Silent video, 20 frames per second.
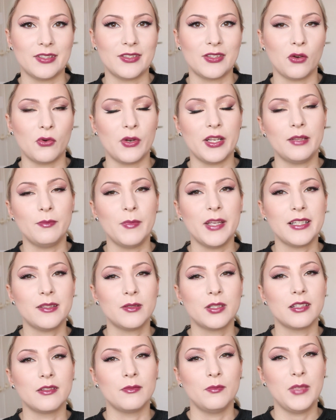so it
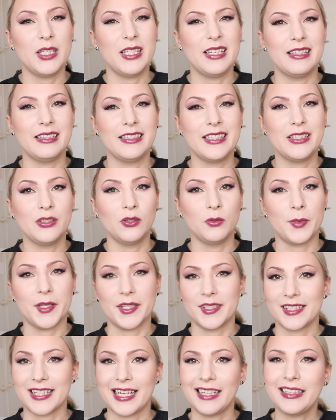makes me a little
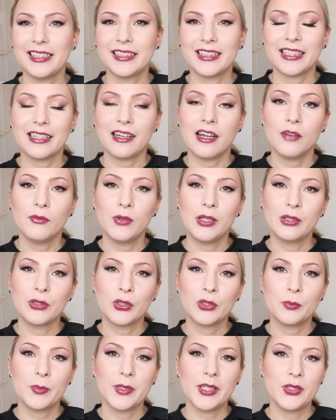bit sad that I will
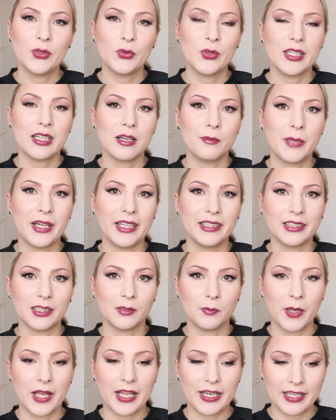not be doing a pan
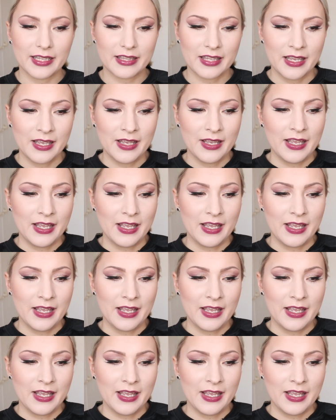palette.